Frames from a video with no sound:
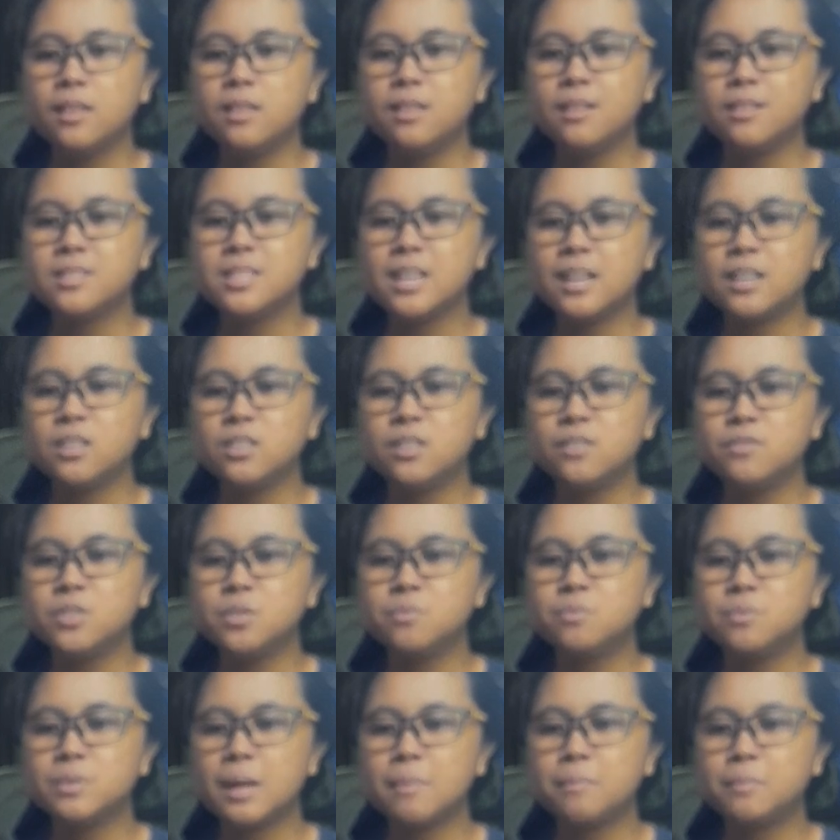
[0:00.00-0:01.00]
The executives
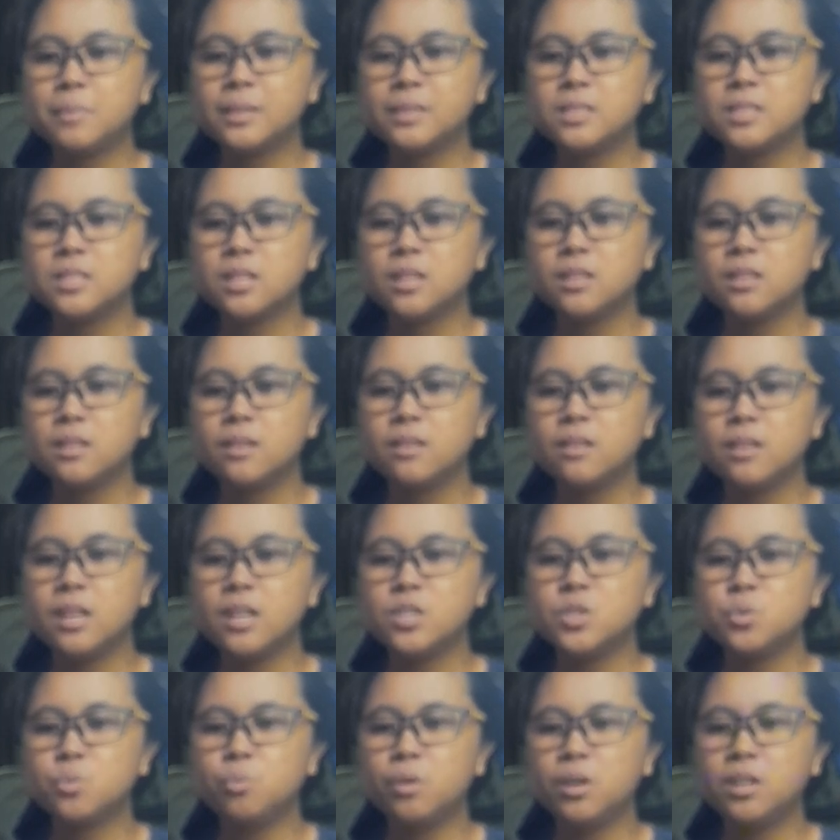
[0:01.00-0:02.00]
of Tempest.
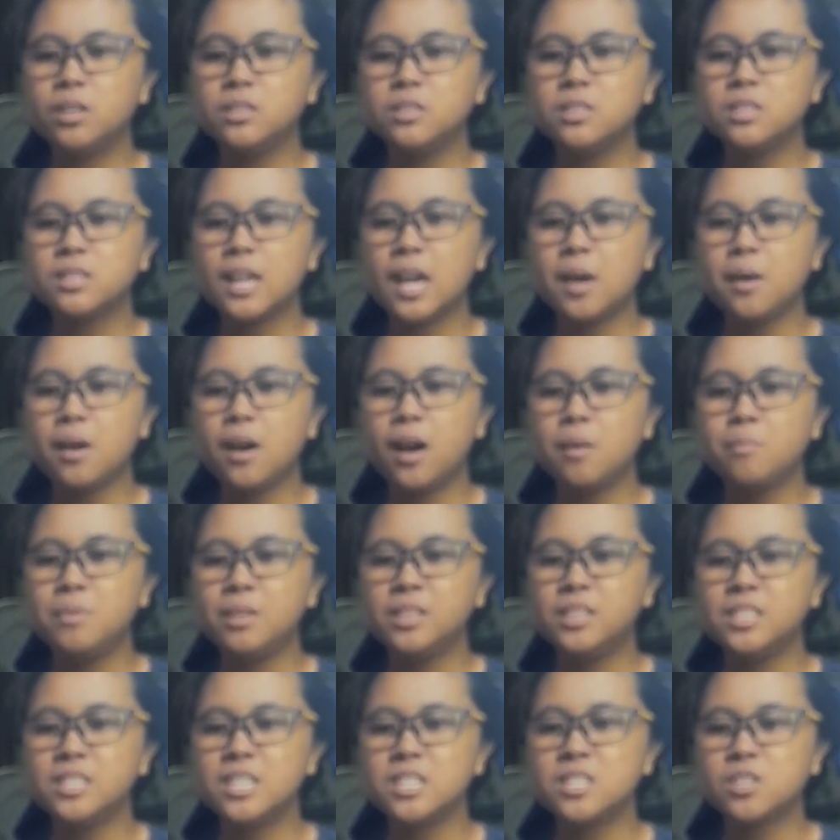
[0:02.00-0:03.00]
Each one's
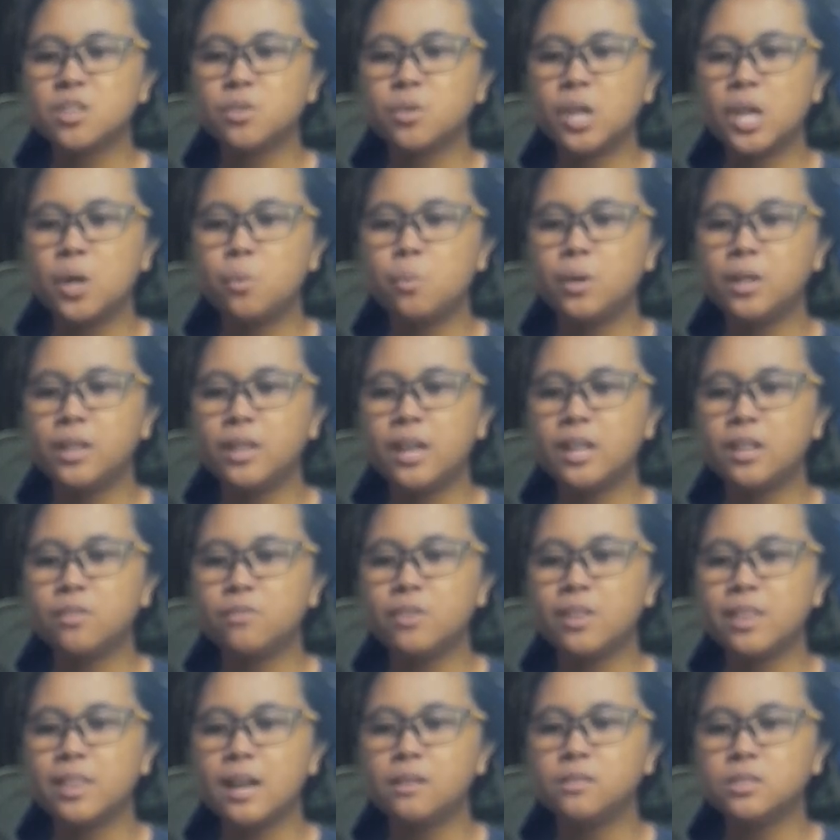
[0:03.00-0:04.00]
abilities are equal that
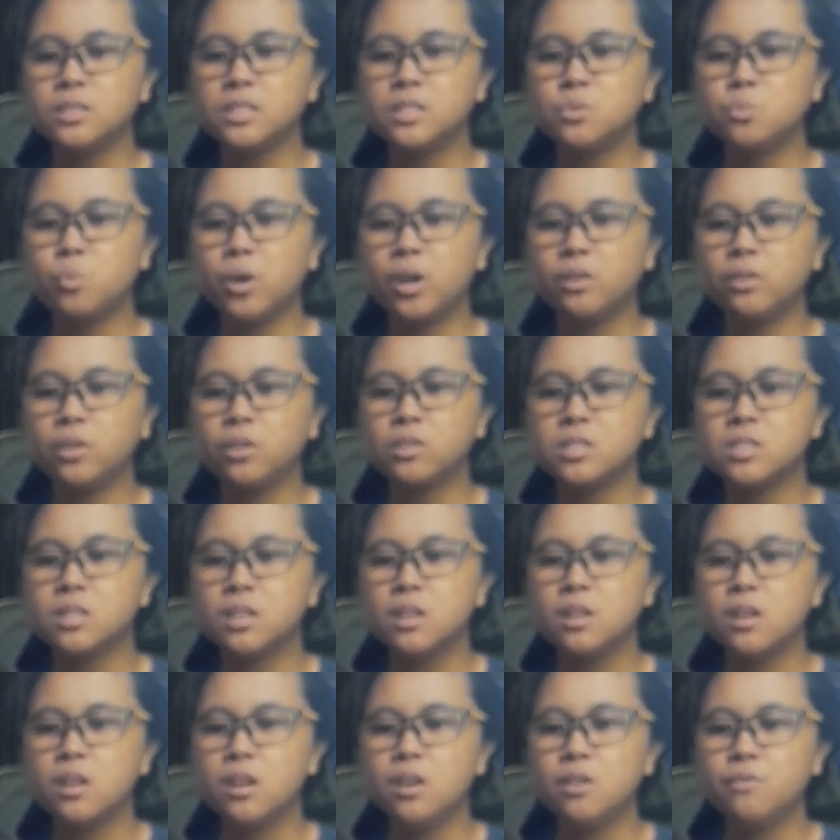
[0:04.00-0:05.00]
of 1,000 warriors.
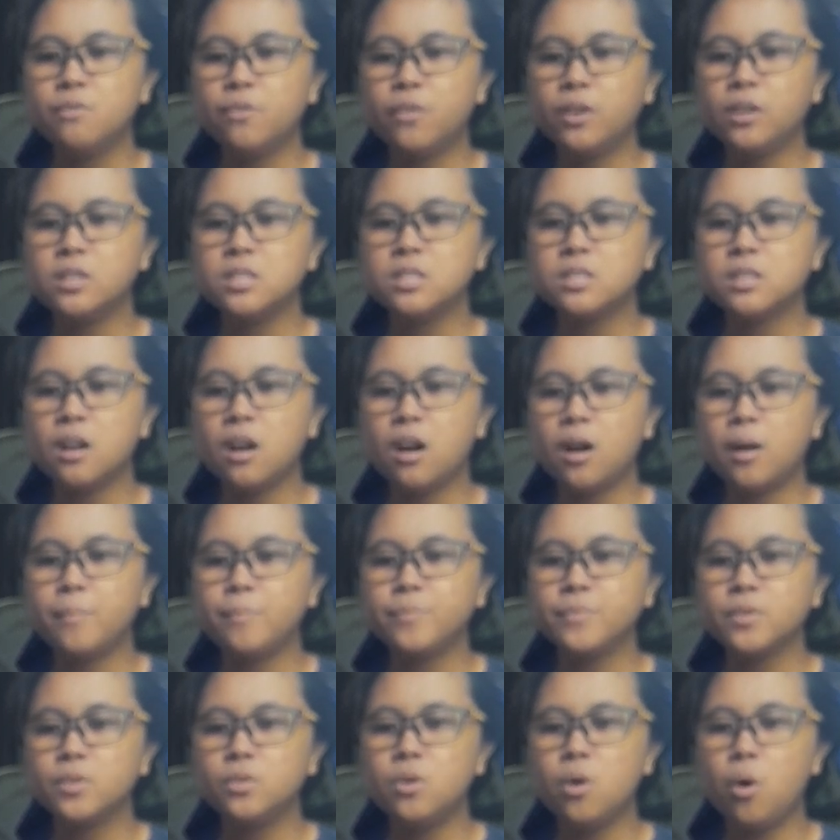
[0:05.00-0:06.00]
First
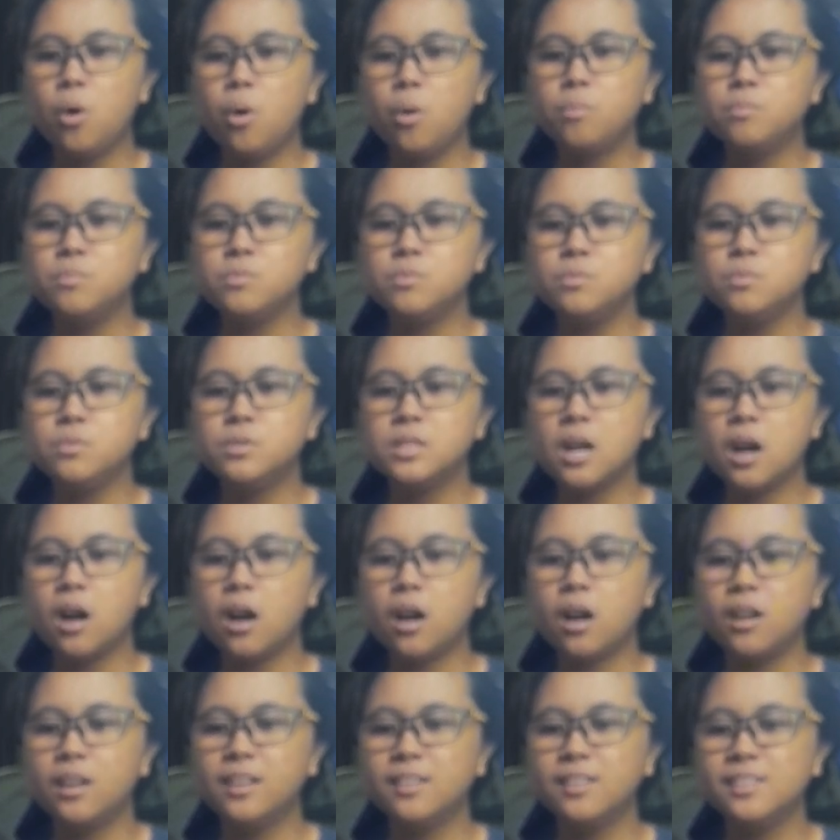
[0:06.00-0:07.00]
up, Go
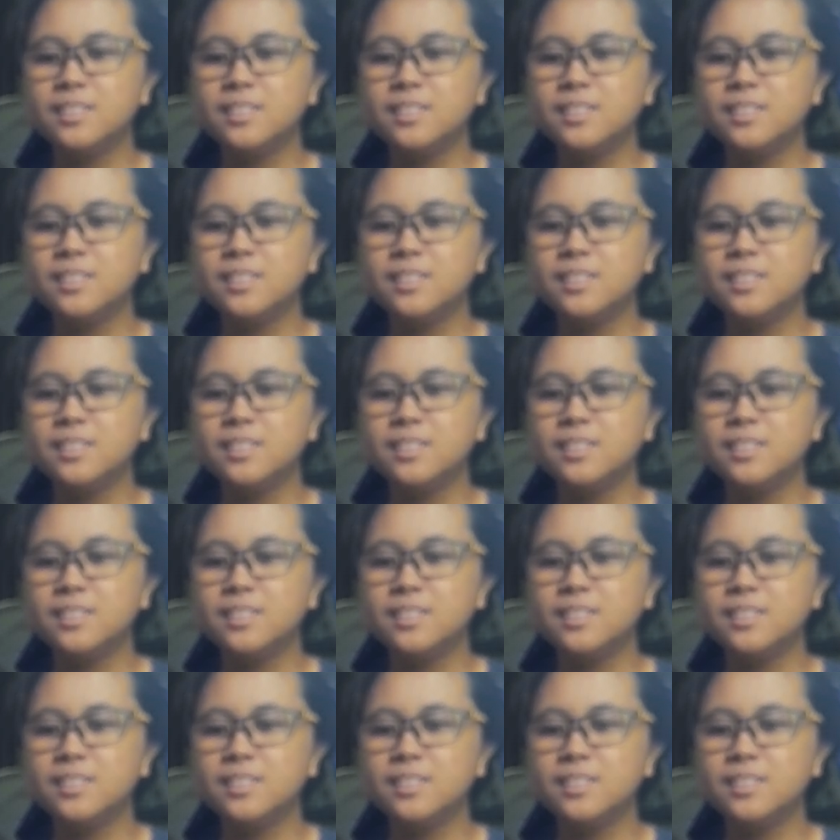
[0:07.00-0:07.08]
Buta.